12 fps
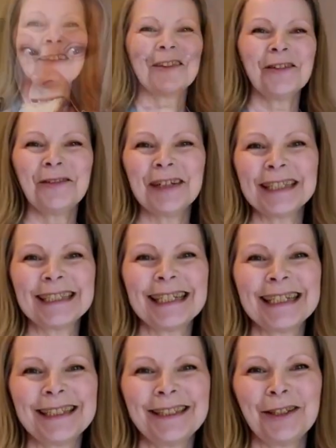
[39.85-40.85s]
The first
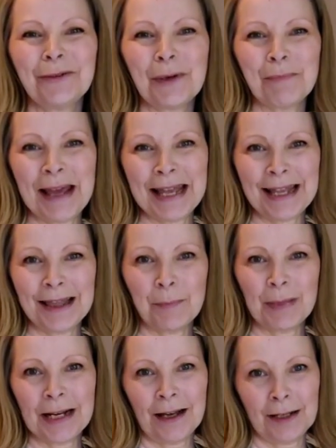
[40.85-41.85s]
thing to do when making the
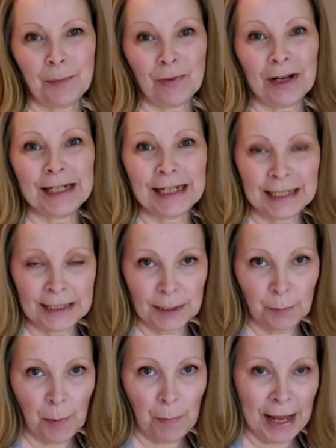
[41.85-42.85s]
banana bread is
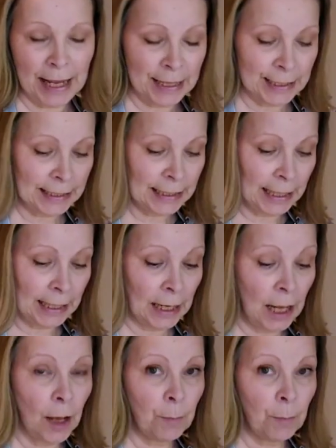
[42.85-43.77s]
to prepare the tin.